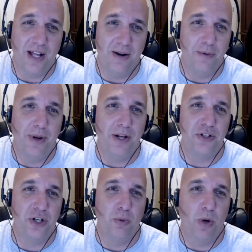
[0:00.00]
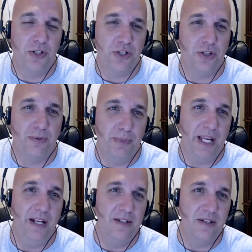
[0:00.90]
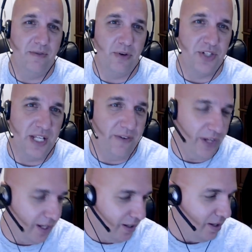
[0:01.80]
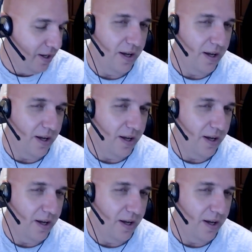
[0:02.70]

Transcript: I don't not sure what your means of receiving